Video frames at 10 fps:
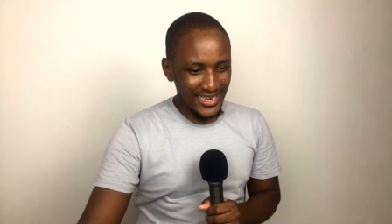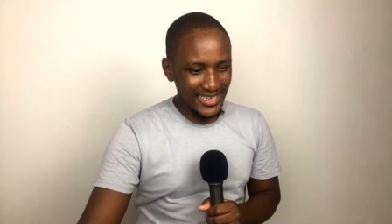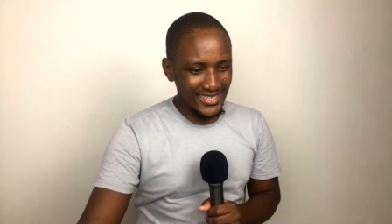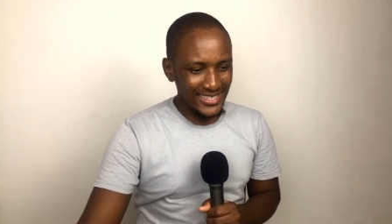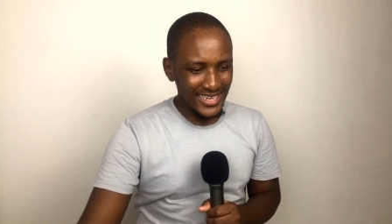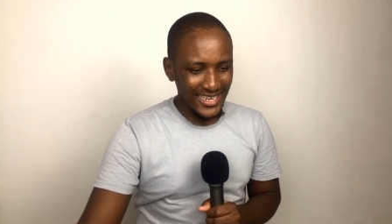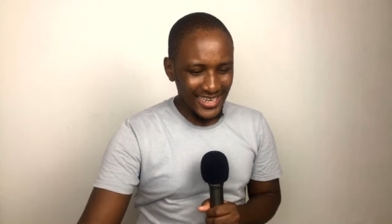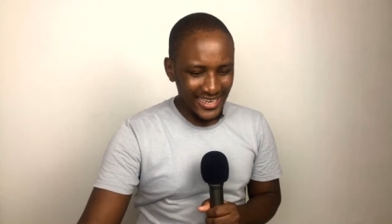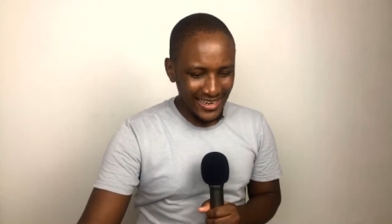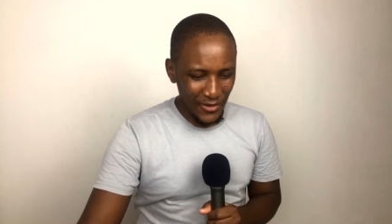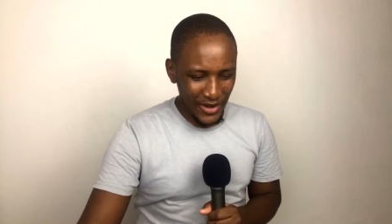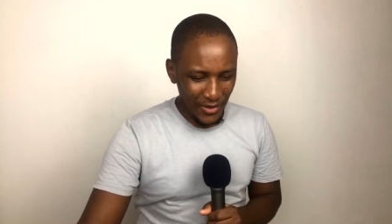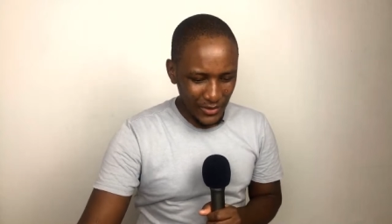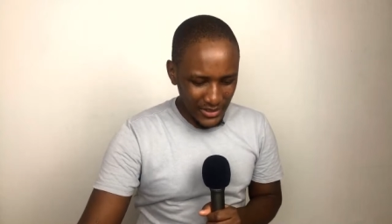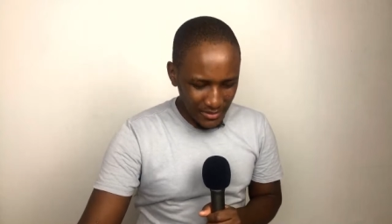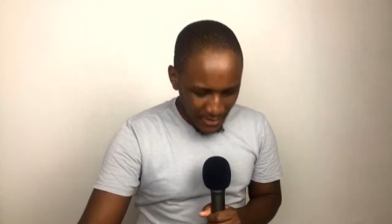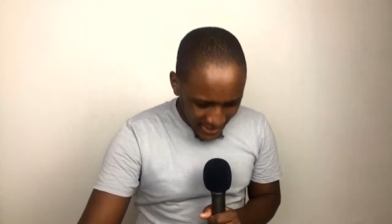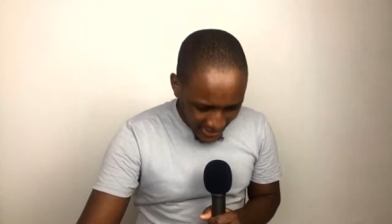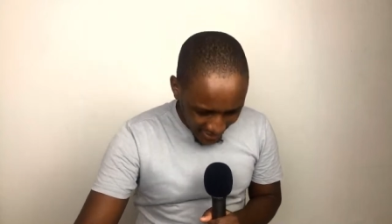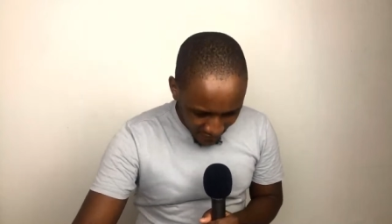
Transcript: yesterday, when I was making a